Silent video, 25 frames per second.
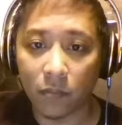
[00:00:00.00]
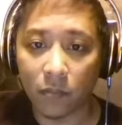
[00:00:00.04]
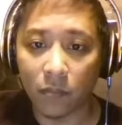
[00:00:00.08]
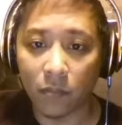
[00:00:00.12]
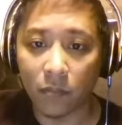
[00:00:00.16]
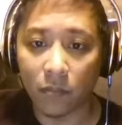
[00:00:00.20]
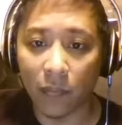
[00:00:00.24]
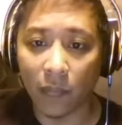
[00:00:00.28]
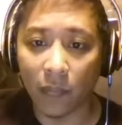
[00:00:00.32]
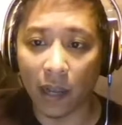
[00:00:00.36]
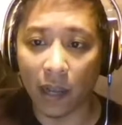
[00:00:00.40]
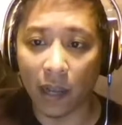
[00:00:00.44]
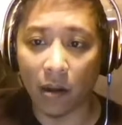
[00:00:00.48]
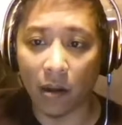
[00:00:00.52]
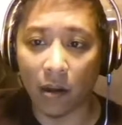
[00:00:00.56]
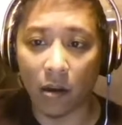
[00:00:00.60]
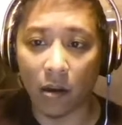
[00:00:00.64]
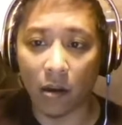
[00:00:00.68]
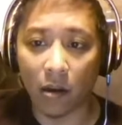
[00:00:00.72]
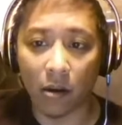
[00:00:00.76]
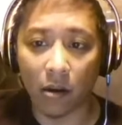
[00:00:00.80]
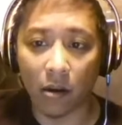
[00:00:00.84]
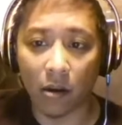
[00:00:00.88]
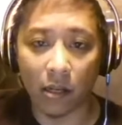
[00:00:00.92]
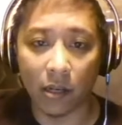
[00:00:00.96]
Now
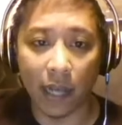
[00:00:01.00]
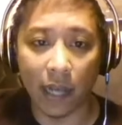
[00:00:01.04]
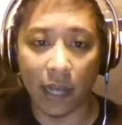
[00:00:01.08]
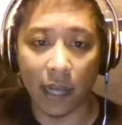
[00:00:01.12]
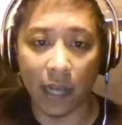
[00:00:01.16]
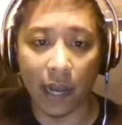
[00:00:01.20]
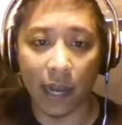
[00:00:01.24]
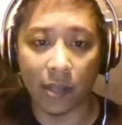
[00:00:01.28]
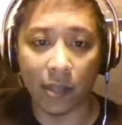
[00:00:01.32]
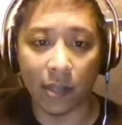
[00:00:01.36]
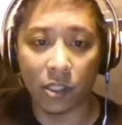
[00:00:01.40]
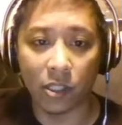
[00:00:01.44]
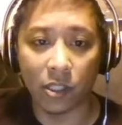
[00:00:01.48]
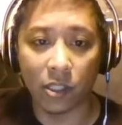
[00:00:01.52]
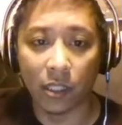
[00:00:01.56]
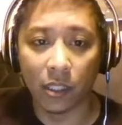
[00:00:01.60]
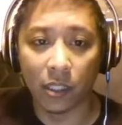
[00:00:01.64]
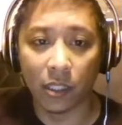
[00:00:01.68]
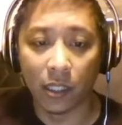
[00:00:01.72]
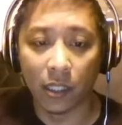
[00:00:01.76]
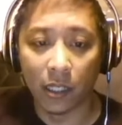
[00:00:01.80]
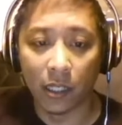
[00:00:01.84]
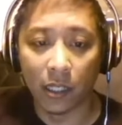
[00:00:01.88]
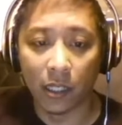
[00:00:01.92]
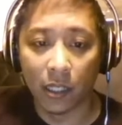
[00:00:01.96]
on our dash,
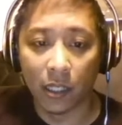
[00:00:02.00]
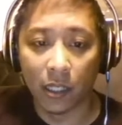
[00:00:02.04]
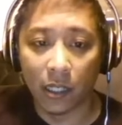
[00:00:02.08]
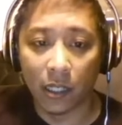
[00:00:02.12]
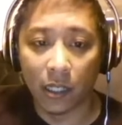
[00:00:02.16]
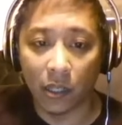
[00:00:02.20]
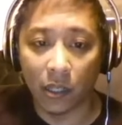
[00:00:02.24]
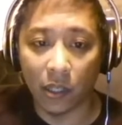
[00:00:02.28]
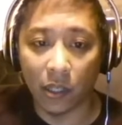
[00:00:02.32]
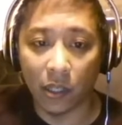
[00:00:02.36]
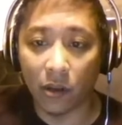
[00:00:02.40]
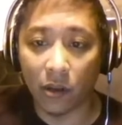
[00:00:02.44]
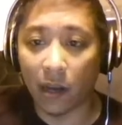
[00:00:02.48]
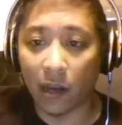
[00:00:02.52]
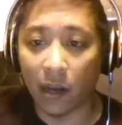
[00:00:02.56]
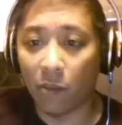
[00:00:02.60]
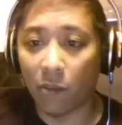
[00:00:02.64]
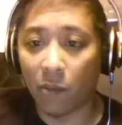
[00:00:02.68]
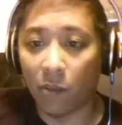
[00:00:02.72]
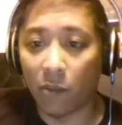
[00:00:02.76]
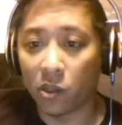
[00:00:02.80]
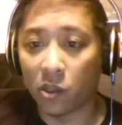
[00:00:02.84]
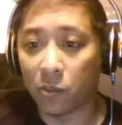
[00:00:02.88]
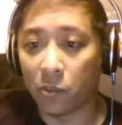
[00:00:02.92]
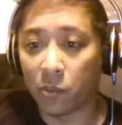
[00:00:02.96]
you could have
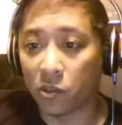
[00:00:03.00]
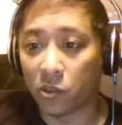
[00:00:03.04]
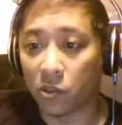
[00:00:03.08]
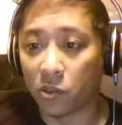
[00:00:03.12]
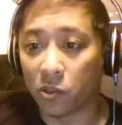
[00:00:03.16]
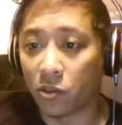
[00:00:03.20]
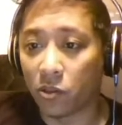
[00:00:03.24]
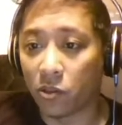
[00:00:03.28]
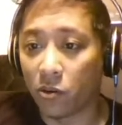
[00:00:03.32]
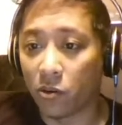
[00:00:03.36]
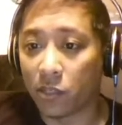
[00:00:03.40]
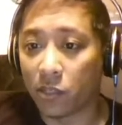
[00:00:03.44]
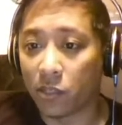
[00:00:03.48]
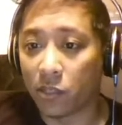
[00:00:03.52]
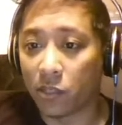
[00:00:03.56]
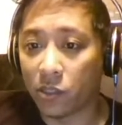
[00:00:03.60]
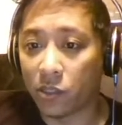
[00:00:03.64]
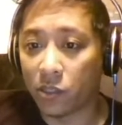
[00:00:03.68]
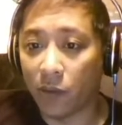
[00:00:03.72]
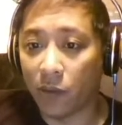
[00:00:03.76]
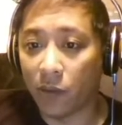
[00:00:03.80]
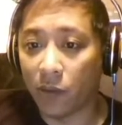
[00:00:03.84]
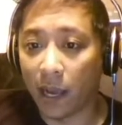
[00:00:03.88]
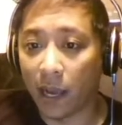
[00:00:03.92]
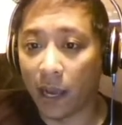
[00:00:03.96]
multiple stores that
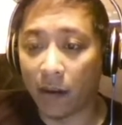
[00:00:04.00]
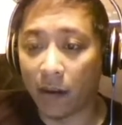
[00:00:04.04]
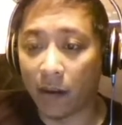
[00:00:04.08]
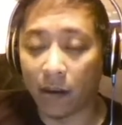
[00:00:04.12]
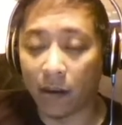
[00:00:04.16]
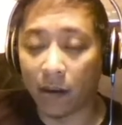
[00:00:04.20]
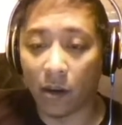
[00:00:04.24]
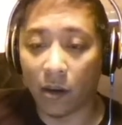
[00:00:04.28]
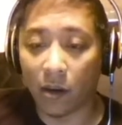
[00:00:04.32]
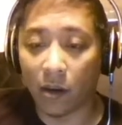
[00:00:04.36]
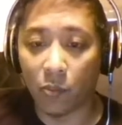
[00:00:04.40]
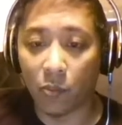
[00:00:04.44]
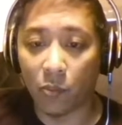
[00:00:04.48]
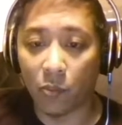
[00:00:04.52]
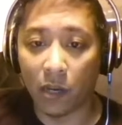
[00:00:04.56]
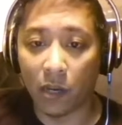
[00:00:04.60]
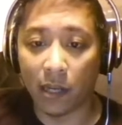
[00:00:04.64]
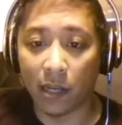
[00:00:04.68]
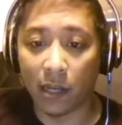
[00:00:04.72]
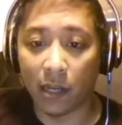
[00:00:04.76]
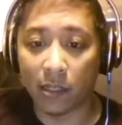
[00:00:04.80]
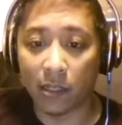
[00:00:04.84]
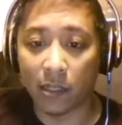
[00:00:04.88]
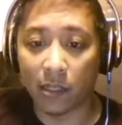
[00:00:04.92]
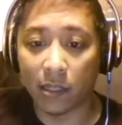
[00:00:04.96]
you add on here,
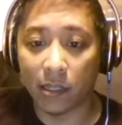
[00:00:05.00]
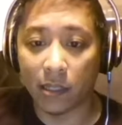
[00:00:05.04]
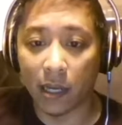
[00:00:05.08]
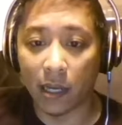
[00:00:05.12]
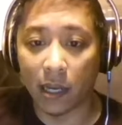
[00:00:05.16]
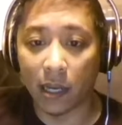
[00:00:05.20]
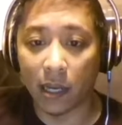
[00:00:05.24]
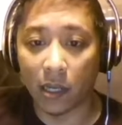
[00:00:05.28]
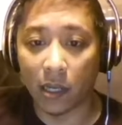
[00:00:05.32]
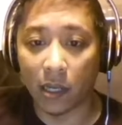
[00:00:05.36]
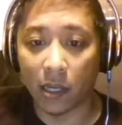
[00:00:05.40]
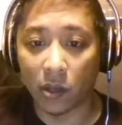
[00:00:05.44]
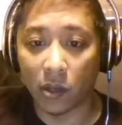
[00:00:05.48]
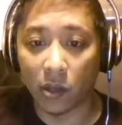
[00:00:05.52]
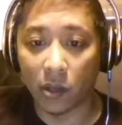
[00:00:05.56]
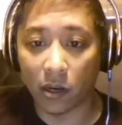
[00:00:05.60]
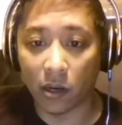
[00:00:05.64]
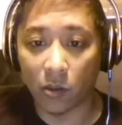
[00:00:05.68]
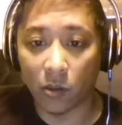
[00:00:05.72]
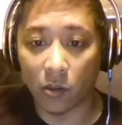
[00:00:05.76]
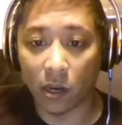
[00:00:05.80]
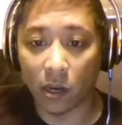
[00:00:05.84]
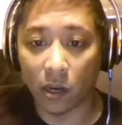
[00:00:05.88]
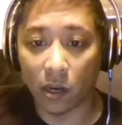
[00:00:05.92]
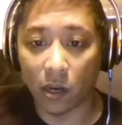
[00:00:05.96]
but you're going
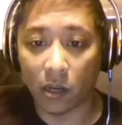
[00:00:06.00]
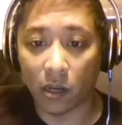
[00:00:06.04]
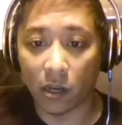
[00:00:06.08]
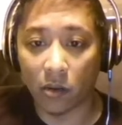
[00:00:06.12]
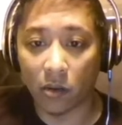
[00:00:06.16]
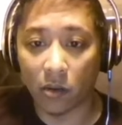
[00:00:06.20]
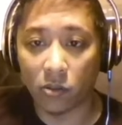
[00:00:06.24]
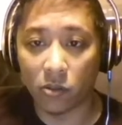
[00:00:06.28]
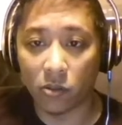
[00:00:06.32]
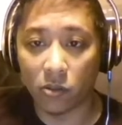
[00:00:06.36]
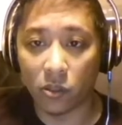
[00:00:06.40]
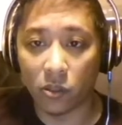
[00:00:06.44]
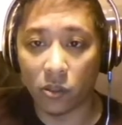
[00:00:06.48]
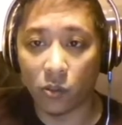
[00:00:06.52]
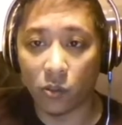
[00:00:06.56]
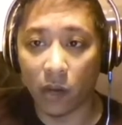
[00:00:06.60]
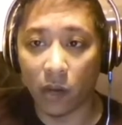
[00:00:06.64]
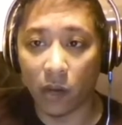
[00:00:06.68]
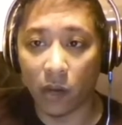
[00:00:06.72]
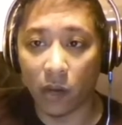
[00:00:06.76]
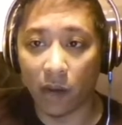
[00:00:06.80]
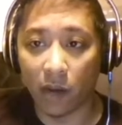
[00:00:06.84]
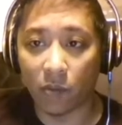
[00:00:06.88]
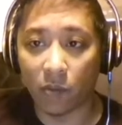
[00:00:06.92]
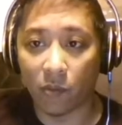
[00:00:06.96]
to want to go to
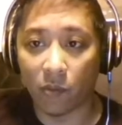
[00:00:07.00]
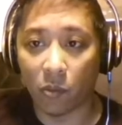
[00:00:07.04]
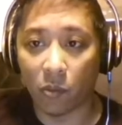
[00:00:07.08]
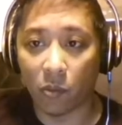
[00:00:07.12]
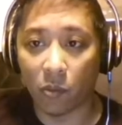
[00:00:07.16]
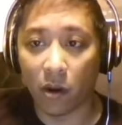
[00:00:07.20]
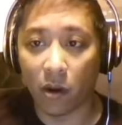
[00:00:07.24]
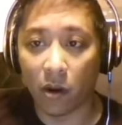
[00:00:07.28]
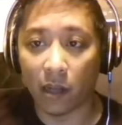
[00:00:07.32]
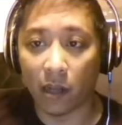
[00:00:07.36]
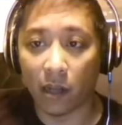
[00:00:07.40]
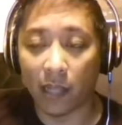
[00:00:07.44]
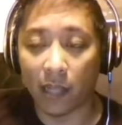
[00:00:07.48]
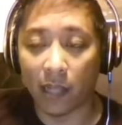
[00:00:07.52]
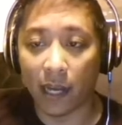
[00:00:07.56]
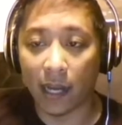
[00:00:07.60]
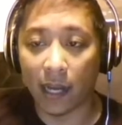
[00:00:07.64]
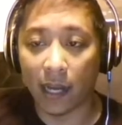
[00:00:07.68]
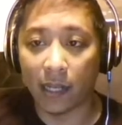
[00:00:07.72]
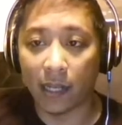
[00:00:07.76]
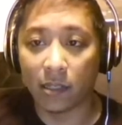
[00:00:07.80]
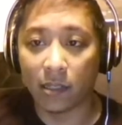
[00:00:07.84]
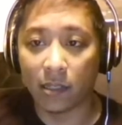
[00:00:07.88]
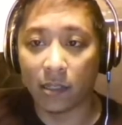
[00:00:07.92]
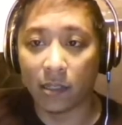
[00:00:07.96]
whatever product that
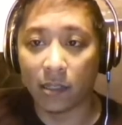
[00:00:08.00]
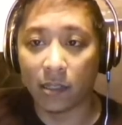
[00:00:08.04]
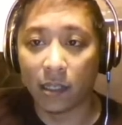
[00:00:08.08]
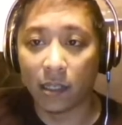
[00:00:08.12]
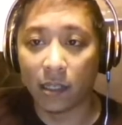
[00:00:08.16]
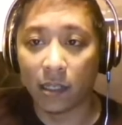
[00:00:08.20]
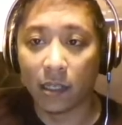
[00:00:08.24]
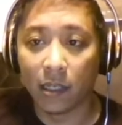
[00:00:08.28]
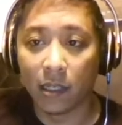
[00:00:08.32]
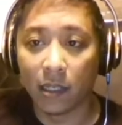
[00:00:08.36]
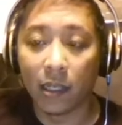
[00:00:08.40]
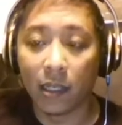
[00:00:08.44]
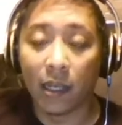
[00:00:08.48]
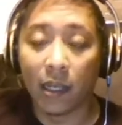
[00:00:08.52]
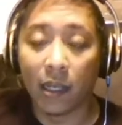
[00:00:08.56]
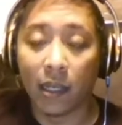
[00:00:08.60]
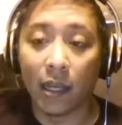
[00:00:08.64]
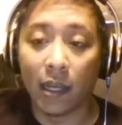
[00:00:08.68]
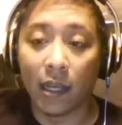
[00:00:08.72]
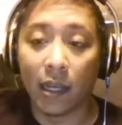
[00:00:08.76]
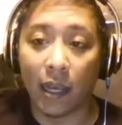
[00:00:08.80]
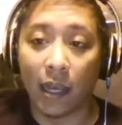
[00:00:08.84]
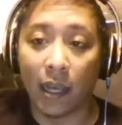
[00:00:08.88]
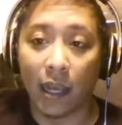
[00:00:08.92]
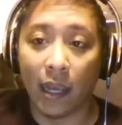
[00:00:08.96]
is
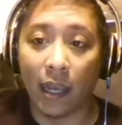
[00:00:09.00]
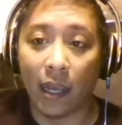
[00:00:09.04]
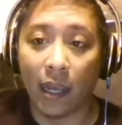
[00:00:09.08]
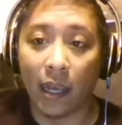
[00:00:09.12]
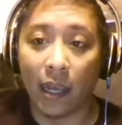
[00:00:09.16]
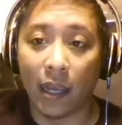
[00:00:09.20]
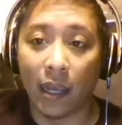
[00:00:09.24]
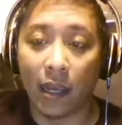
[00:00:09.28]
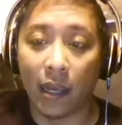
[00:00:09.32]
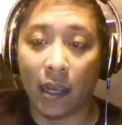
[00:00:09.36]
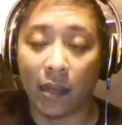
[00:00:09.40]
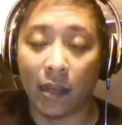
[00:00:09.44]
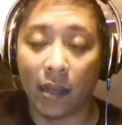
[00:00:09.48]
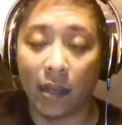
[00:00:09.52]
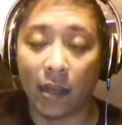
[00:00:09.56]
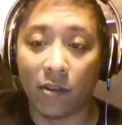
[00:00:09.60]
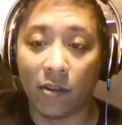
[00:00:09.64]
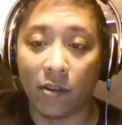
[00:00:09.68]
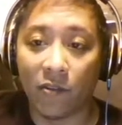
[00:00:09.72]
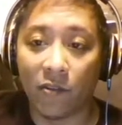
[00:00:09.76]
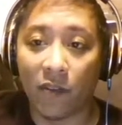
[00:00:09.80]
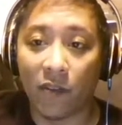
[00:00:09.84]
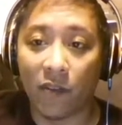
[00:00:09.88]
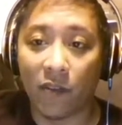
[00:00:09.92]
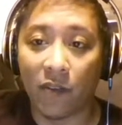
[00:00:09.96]
and
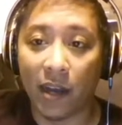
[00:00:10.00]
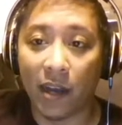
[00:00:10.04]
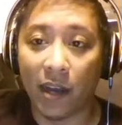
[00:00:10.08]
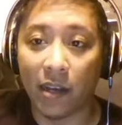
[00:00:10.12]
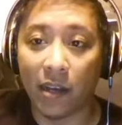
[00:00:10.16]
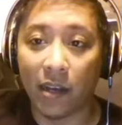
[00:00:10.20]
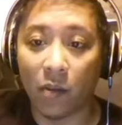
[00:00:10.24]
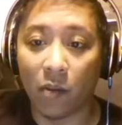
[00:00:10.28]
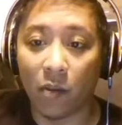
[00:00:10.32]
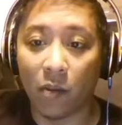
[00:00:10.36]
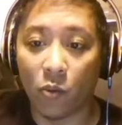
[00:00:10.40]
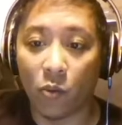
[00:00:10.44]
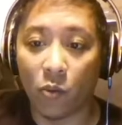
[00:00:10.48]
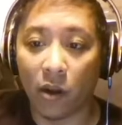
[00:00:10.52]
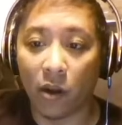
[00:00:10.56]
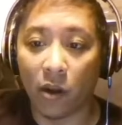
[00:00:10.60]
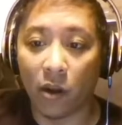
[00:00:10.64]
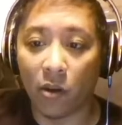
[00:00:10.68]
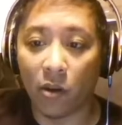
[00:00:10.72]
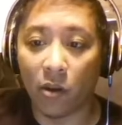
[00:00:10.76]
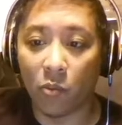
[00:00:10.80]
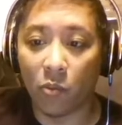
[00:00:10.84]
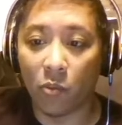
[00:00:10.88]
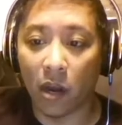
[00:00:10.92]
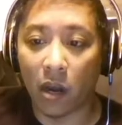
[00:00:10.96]
find out where
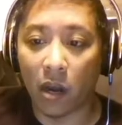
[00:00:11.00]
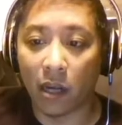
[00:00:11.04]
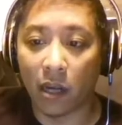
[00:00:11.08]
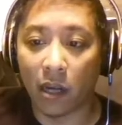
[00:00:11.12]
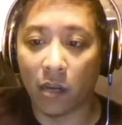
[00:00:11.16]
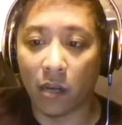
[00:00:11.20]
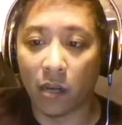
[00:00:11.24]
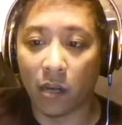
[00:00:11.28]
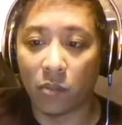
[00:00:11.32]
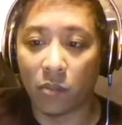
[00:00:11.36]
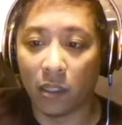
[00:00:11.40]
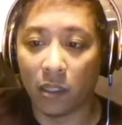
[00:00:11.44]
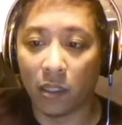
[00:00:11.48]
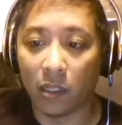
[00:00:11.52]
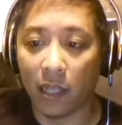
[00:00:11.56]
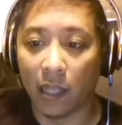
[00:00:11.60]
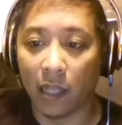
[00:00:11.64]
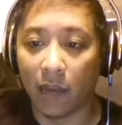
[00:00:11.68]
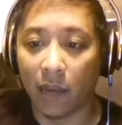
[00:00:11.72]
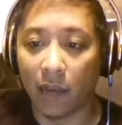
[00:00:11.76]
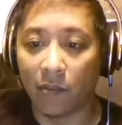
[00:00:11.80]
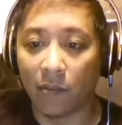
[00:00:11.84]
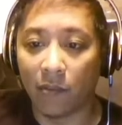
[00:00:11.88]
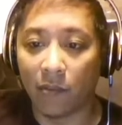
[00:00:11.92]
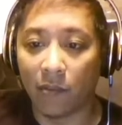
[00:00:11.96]
your mock-ups live.